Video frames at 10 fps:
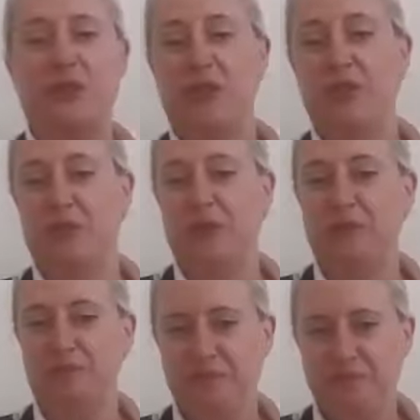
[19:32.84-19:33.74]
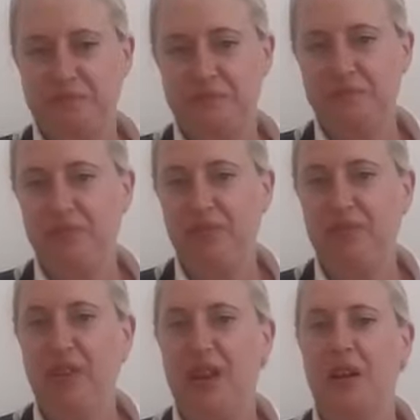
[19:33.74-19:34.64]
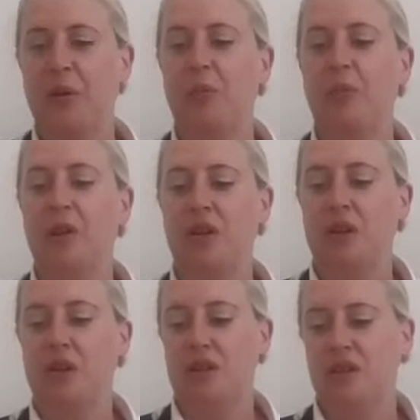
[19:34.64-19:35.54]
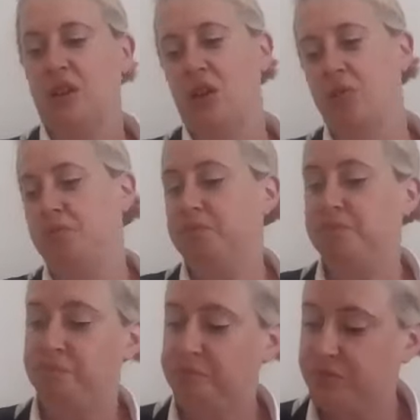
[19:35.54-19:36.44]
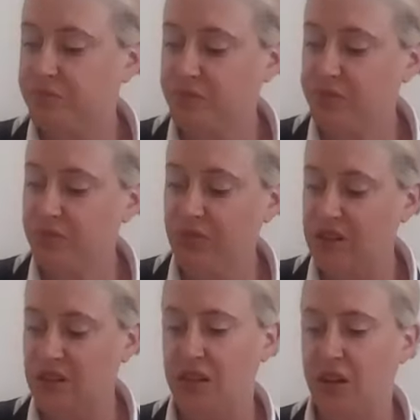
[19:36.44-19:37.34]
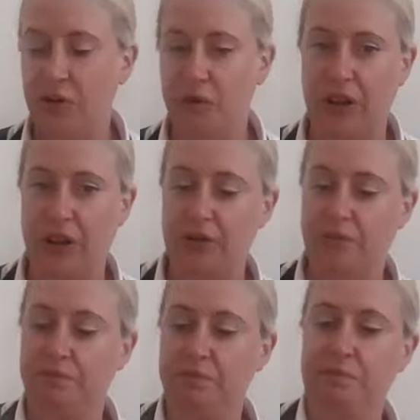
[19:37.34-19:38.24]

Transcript: Sorry, excuse me. Um, so say nine for that.